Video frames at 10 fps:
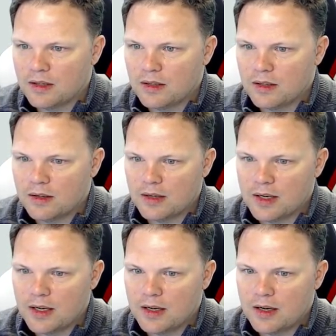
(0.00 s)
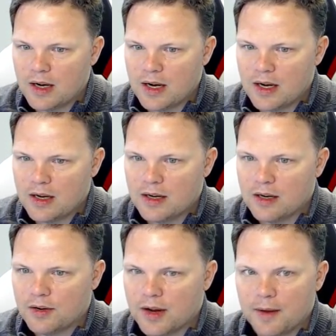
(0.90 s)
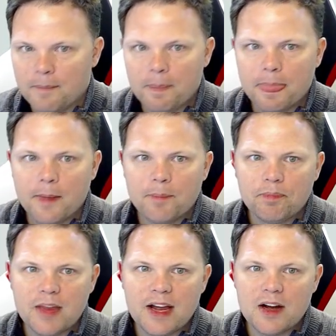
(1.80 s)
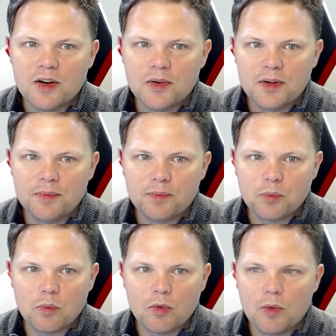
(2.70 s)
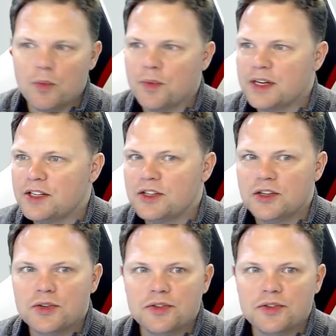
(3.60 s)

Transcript: All right, and hit OK. Now, when we do